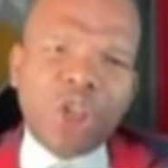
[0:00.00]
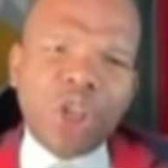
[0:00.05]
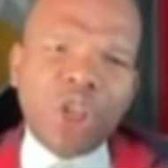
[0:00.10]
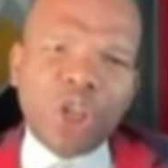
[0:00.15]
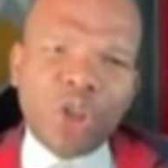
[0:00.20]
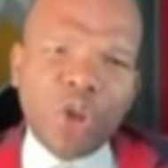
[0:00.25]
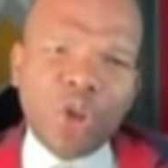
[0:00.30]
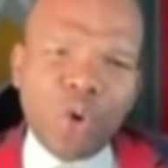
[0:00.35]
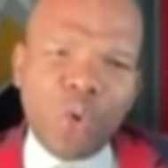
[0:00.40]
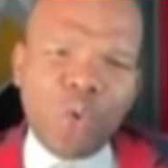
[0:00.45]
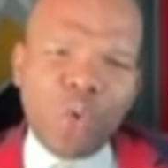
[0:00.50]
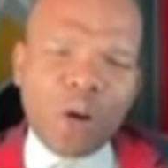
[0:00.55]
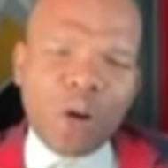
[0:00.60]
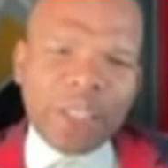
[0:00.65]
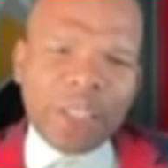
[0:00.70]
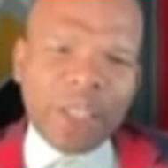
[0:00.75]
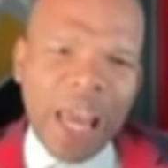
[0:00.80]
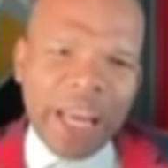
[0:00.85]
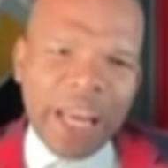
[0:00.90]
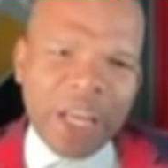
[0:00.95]
to do
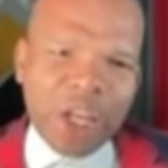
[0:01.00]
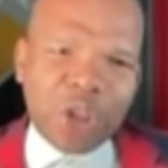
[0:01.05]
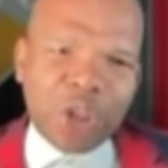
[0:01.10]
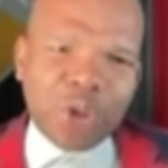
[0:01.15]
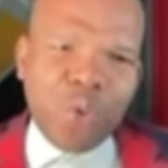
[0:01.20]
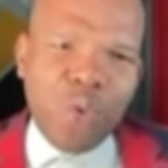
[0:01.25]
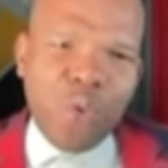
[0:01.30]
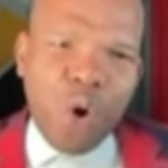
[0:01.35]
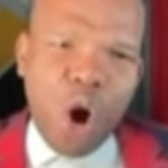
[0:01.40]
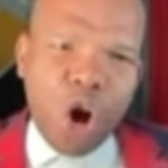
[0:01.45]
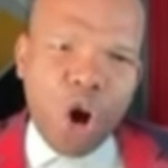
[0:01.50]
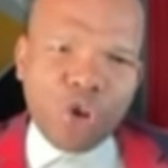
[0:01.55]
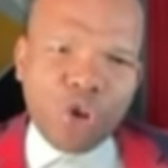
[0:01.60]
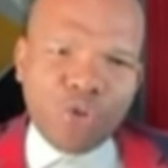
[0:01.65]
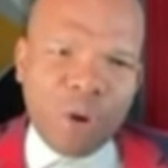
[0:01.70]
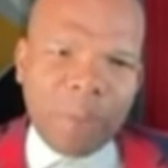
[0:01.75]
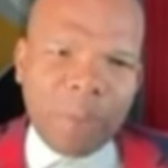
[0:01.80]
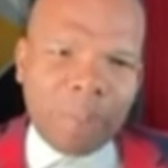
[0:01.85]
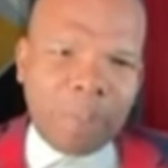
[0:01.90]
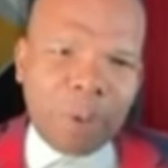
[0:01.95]
the
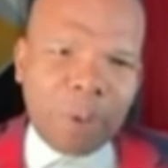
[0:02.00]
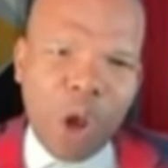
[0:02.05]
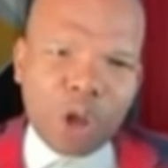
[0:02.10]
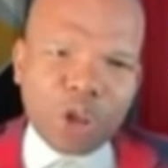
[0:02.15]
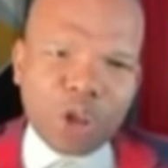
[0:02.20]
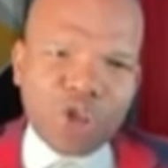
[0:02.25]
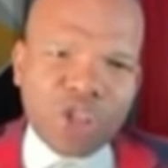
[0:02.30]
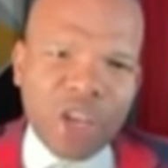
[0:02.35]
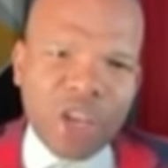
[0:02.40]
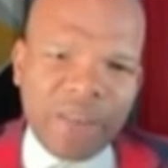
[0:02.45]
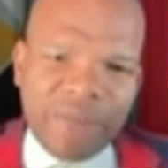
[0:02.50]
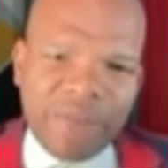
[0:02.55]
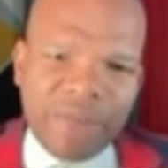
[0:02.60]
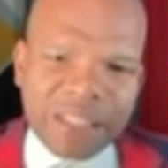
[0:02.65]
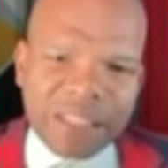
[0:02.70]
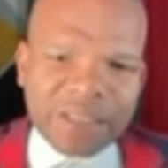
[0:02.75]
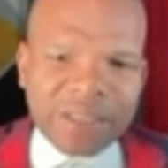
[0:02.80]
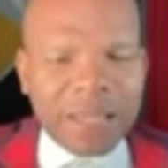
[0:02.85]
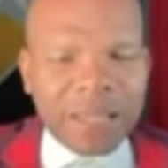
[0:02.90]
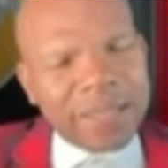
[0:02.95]
200 plus
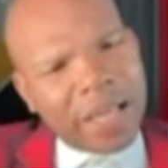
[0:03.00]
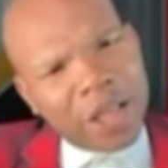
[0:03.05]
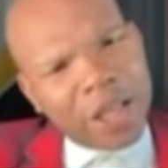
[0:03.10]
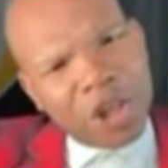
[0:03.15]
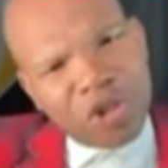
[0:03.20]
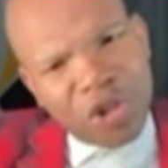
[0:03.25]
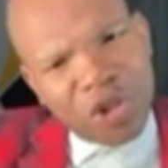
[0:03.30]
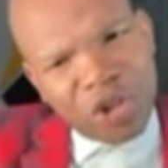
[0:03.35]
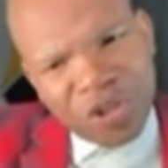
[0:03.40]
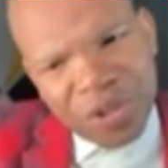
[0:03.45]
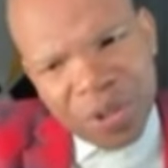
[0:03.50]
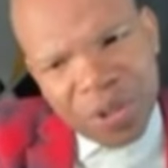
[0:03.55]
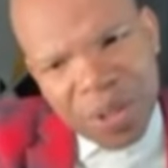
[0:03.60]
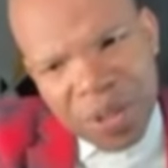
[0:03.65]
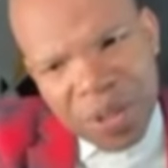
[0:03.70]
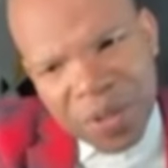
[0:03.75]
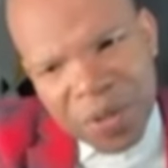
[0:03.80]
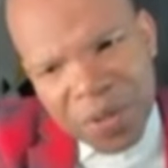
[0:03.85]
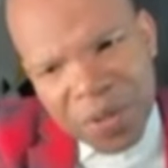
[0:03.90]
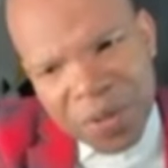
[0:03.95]
investors any
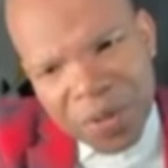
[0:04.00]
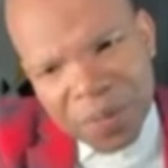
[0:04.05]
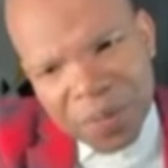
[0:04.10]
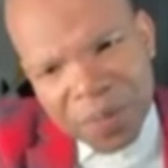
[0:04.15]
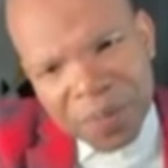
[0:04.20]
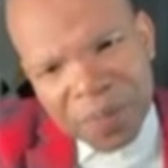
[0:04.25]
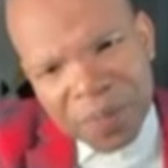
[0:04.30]
justice,